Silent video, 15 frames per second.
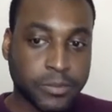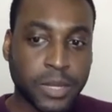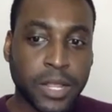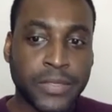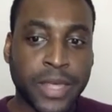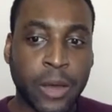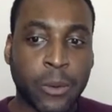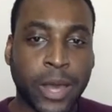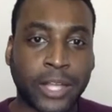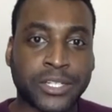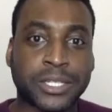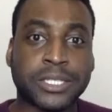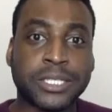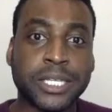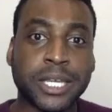that will
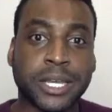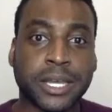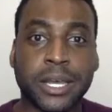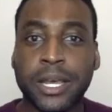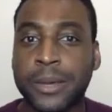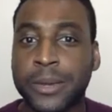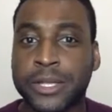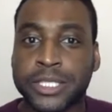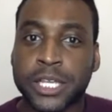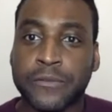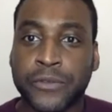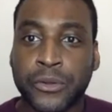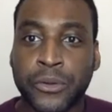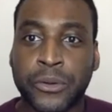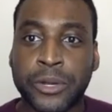actually see it. Because if
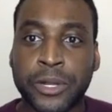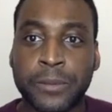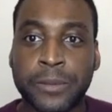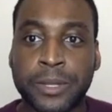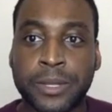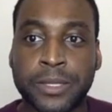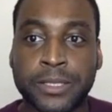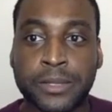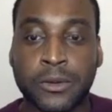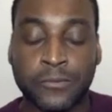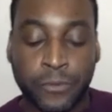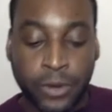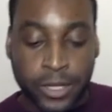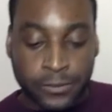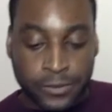you're going to be
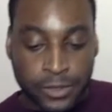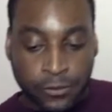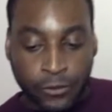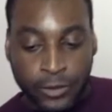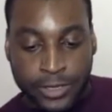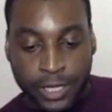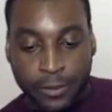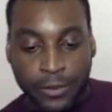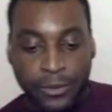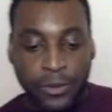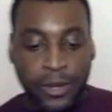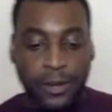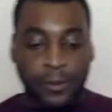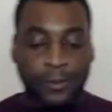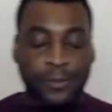for
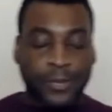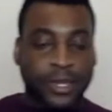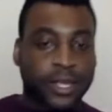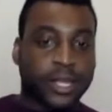example,